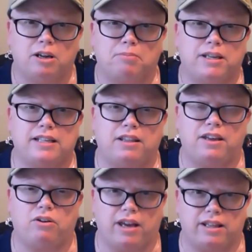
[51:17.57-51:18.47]
because they
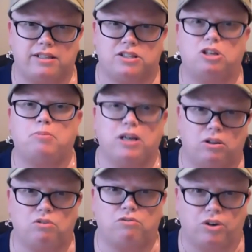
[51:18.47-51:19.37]
think, okay, this is going to be
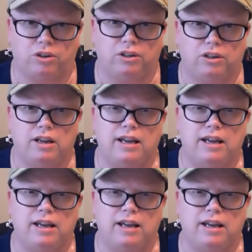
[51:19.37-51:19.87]
all over.